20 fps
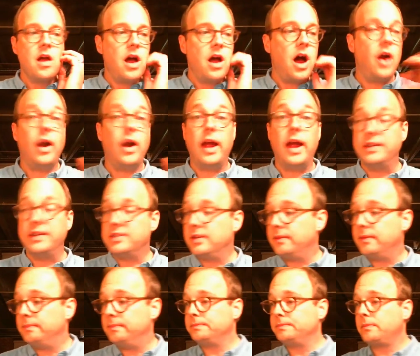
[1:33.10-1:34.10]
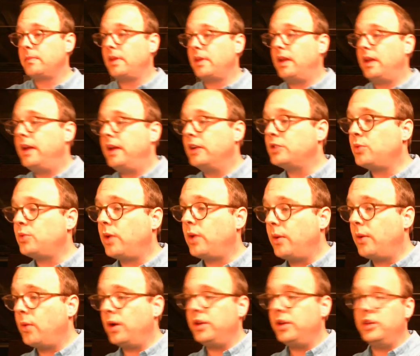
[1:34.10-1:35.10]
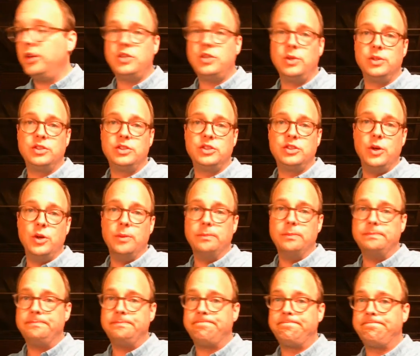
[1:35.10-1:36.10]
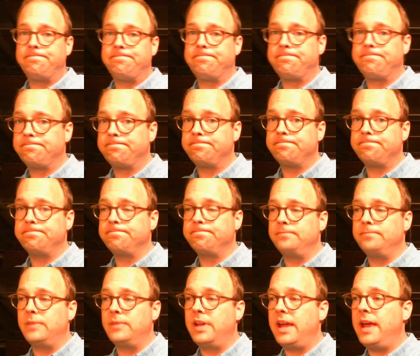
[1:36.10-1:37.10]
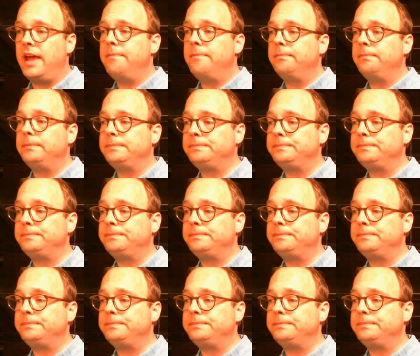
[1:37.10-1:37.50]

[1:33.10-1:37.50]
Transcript: All right, here's what I want you to assume. Okay?